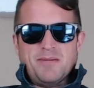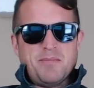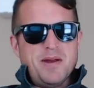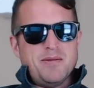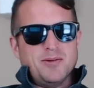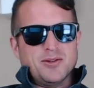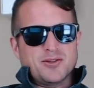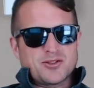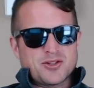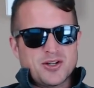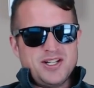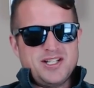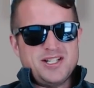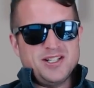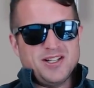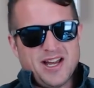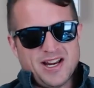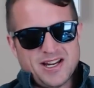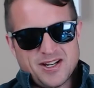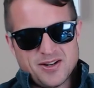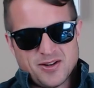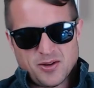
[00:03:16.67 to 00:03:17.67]
People treat you
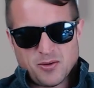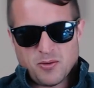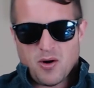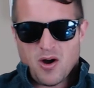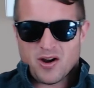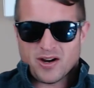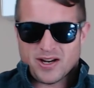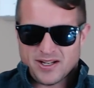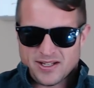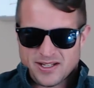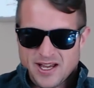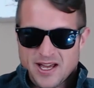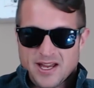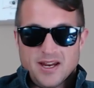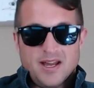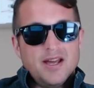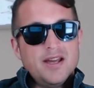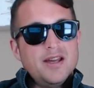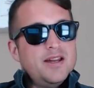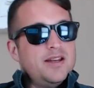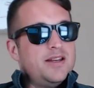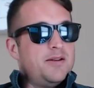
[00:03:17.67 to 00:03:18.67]
like you're the walking dead.
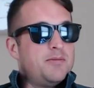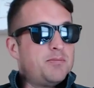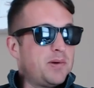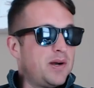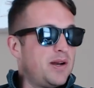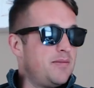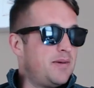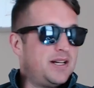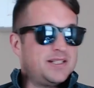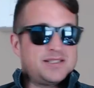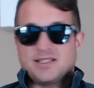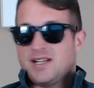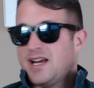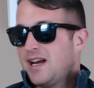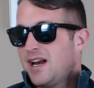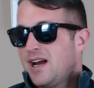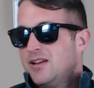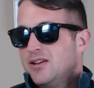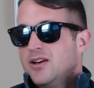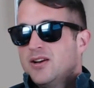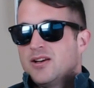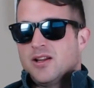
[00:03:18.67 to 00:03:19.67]
You pretty much, like
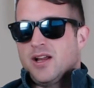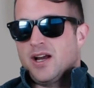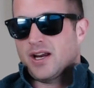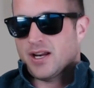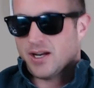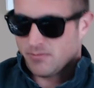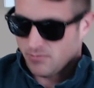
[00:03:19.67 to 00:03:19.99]
I look like it.